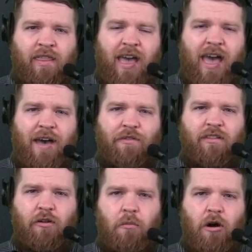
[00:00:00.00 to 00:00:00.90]
they have
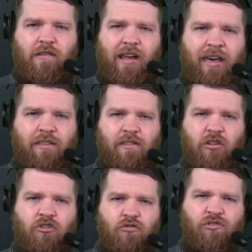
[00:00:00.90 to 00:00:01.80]
until March 8th to
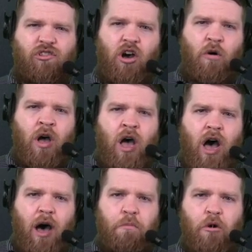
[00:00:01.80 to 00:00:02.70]
do so.
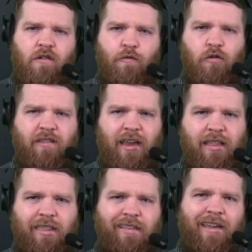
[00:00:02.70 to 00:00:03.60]
March
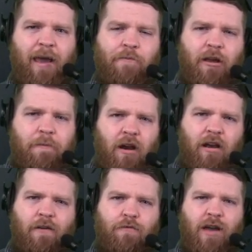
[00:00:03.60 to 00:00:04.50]
14th, the tampering
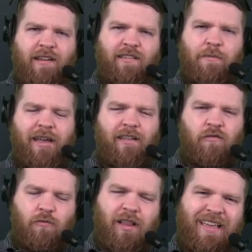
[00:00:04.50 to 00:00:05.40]
period of free agency begins.
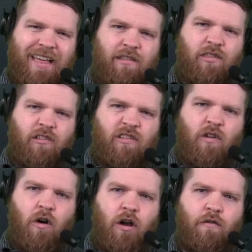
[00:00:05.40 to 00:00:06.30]
Really, that's the
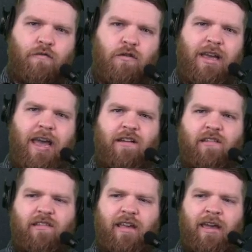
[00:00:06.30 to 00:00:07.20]
start of free
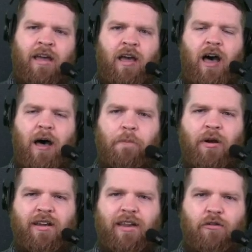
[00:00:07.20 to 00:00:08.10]
agency,
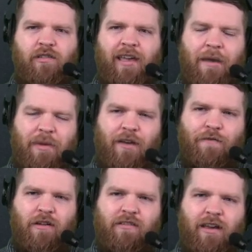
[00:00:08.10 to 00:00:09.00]
but deals can't be
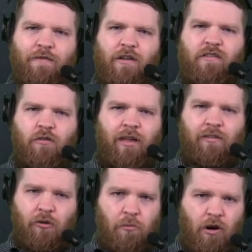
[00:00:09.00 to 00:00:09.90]
officially official
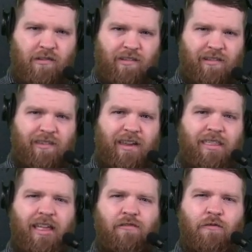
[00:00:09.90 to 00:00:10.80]
until March 16th.
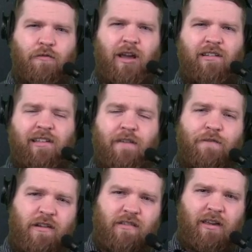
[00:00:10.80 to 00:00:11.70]
That's when free agency
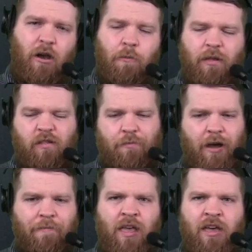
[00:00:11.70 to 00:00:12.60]
officially opens, but